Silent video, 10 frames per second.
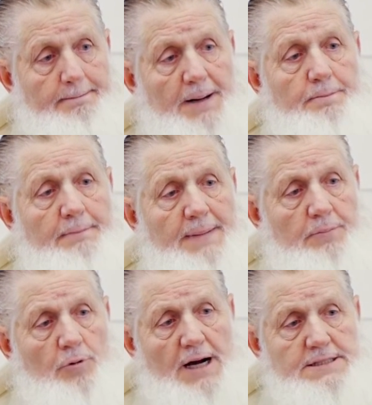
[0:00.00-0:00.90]
but
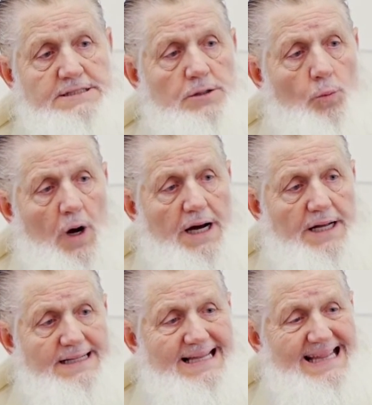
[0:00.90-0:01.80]
memorizing
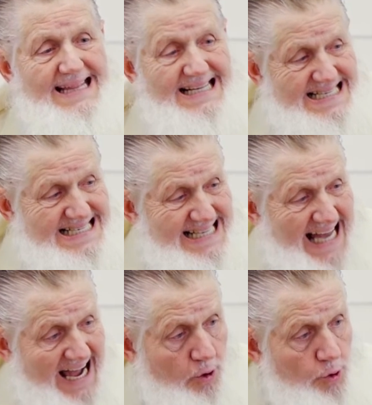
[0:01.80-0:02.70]
what? The
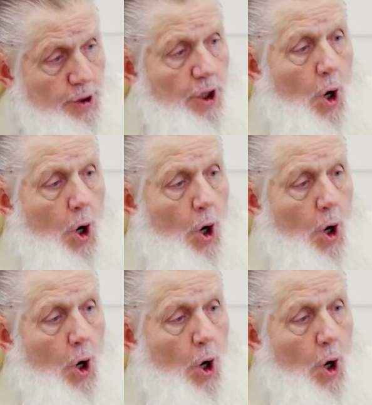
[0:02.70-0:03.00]
sound